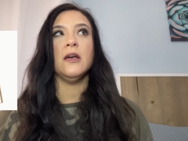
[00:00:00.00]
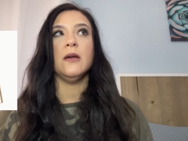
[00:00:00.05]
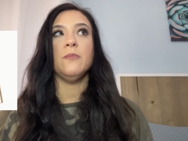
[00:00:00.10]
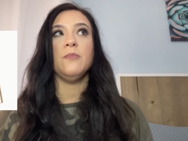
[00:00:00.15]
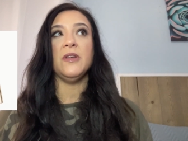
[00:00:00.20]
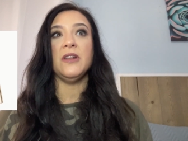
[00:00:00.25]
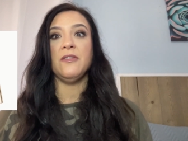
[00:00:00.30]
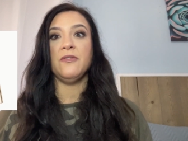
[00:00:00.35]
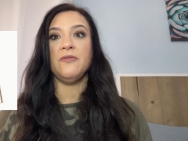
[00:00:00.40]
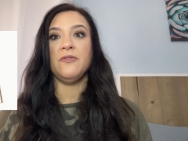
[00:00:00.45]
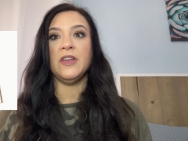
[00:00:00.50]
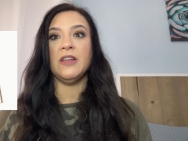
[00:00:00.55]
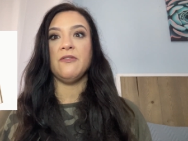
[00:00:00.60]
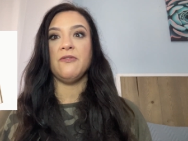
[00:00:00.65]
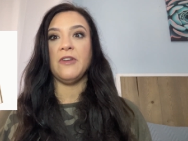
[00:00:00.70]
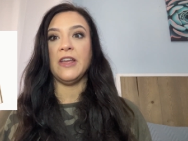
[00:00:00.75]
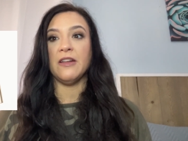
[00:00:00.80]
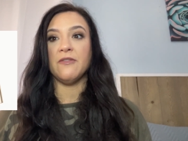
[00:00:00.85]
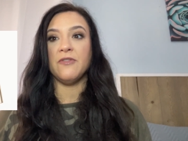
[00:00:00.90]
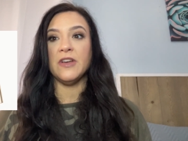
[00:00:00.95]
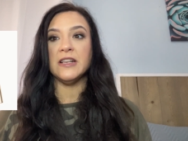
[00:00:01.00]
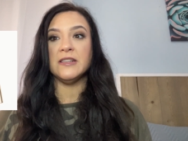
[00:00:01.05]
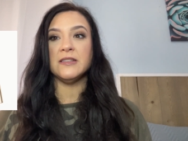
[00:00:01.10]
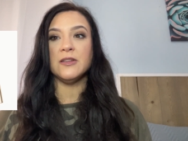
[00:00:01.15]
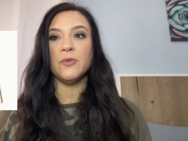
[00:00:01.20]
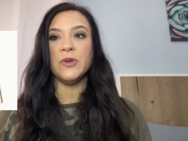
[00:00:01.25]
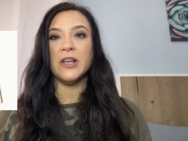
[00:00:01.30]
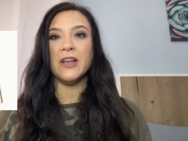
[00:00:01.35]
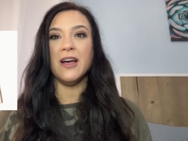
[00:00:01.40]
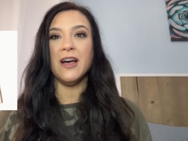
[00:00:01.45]
Benefit Fan Fest that
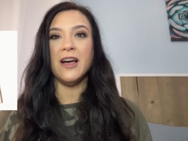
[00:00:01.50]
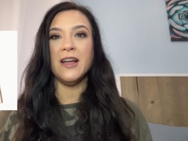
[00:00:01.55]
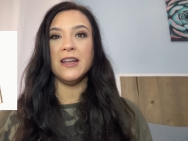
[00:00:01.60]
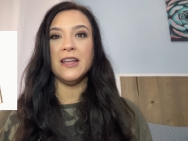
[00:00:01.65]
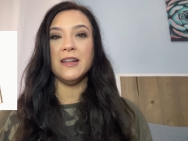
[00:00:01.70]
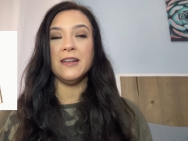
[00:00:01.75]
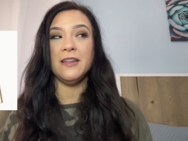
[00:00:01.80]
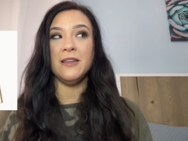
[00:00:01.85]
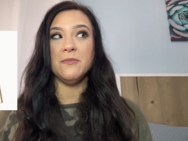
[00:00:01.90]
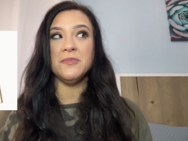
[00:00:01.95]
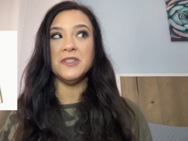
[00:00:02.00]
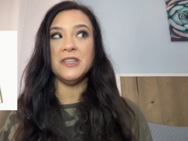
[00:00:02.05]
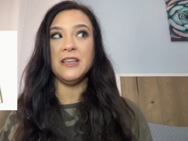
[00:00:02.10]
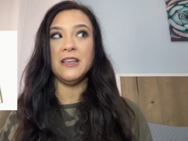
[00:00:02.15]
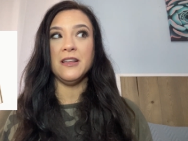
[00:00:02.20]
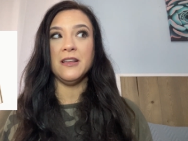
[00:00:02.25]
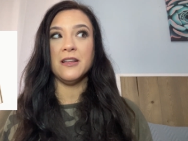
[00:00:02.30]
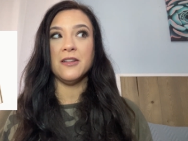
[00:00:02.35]
we got in MC